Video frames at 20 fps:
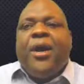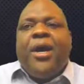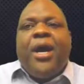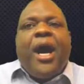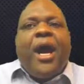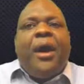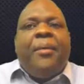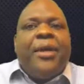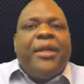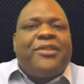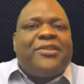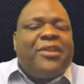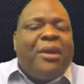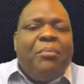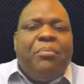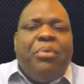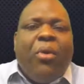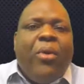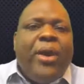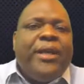At
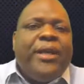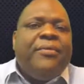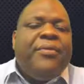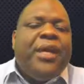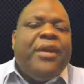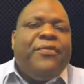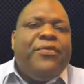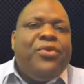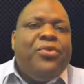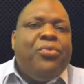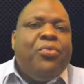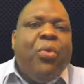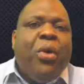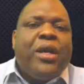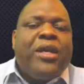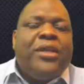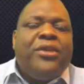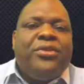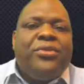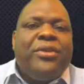some point, if you
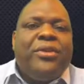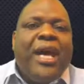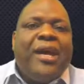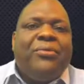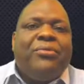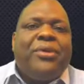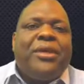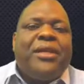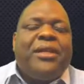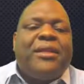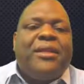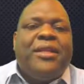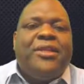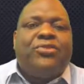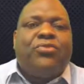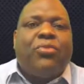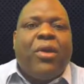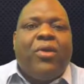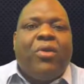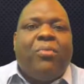want to do that with
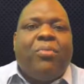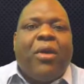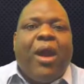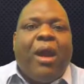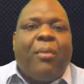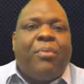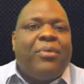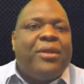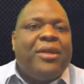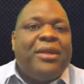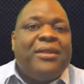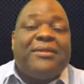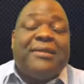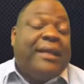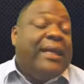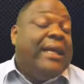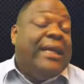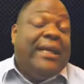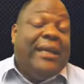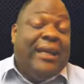these rental properties,
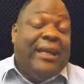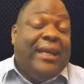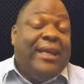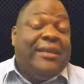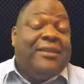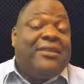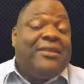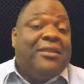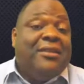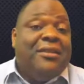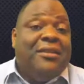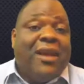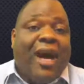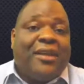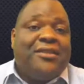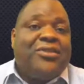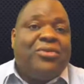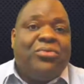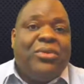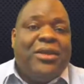it's
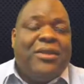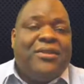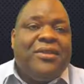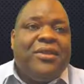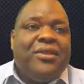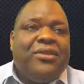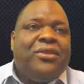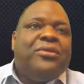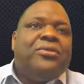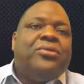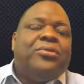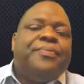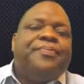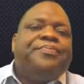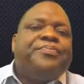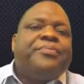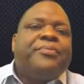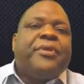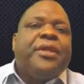not so easy to do.